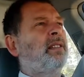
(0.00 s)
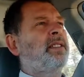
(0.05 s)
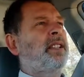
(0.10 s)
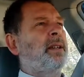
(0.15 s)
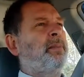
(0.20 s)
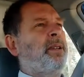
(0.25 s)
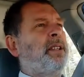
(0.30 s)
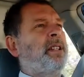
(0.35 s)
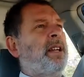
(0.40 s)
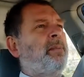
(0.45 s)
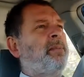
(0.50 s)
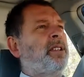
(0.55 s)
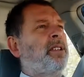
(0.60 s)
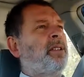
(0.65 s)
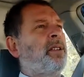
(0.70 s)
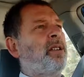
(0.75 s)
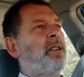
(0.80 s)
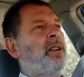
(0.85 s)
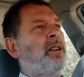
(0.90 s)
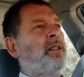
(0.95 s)
Sent me a
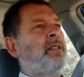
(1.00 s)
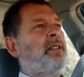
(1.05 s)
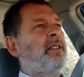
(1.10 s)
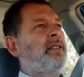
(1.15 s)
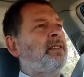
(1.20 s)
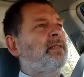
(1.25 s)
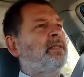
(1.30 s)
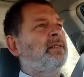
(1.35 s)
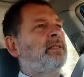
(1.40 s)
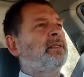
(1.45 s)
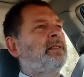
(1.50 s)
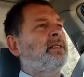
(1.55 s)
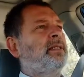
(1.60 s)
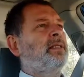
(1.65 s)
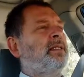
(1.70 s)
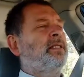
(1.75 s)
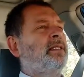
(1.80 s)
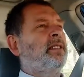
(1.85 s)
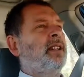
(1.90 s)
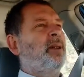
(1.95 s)
debit card.
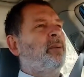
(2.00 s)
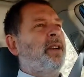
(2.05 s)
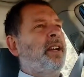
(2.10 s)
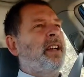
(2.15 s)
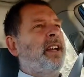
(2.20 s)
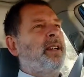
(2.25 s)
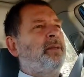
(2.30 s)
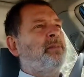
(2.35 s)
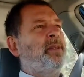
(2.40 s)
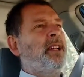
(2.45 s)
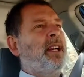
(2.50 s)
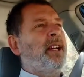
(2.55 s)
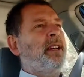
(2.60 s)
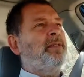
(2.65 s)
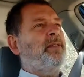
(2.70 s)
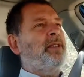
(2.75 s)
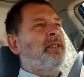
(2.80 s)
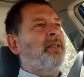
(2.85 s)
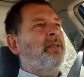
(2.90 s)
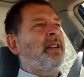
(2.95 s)
I went ahead and
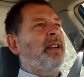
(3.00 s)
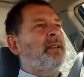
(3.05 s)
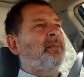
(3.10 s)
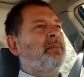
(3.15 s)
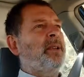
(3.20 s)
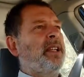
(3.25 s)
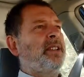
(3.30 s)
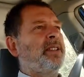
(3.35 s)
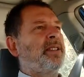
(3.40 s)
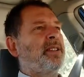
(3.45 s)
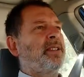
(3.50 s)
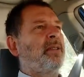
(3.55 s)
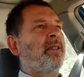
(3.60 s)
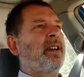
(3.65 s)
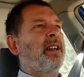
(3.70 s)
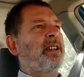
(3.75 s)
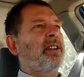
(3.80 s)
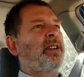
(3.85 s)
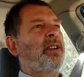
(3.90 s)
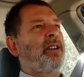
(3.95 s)
applied for a business
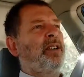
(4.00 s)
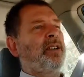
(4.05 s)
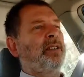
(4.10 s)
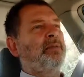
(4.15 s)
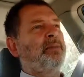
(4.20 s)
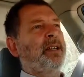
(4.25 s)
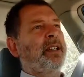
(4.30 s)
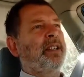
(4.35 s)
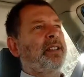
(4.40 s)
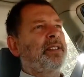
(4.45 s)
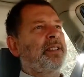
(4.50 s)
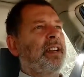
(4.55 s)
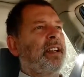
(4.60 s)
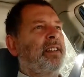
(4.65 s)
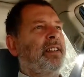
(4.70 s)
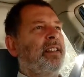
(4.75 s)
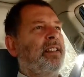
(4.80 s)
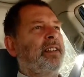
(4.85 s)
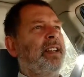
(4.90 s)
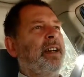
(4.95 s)
credit card because
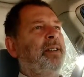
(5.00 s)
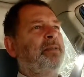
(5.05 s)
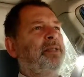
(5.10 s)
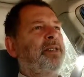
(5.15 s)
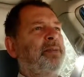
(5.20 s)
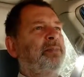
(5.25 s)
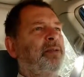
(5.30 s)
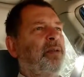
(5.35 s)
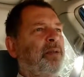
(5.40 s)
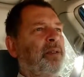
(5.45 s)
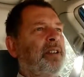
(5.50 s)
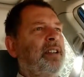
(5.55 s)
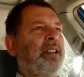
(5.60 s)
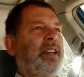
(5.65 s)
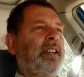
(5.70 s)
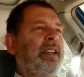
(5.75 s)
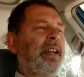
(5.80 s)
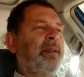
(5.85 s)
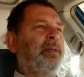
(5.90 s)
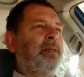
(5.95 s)
I thought that was important,
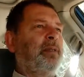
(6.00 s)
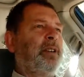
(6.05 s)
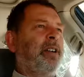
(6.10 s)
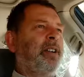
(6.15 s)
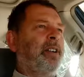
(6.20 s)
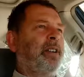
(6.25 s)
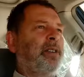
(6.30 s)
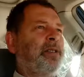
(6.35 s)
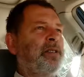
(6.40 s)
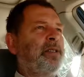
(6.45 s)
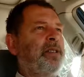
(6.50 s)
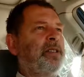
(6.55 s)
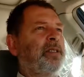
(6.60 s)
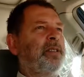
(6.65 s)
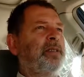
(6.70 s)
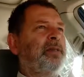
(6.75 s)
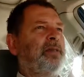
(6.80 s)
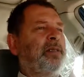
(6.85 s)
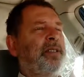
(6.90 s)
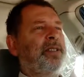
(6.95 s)
and they gave me one of those too,
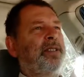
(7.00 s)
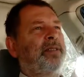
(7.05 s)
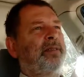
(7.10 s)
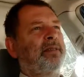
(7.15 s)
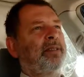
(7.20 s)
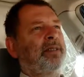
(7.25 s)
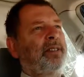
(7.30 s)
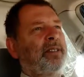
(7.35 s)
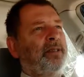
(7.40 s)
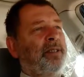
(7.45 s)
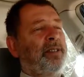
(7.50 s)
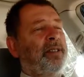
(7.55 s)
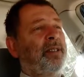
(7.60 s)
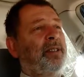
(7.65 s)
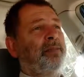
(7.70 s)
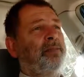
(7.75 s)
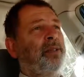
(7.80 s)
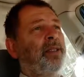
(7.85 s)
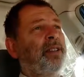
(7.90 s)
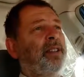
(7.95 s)
which
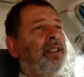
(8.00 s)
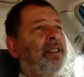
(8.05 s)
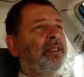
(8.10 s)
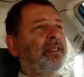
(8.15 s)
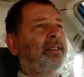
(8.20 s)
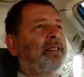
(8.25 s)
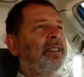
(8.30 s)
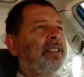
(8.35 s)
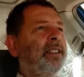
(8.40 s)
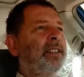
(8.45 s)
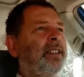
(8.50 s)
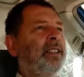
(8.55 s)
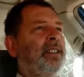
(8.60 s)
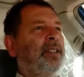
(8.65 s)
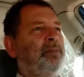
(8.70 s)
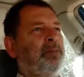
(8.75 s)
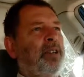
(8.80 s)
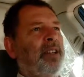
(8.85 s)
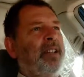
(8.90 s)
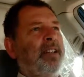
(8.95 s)
with a
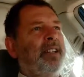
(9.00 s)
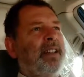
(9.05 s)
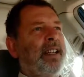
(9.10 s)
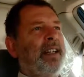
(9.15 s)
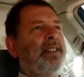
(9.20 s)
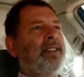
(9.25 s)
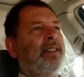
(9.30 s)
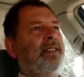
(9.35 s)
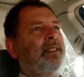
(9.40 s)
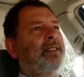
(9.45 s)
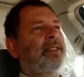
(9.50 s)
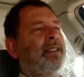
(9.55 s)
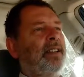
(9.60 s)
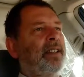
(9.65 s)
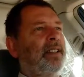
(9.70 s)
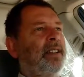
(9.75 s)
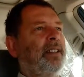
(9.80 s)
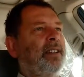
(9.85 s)
pretty decent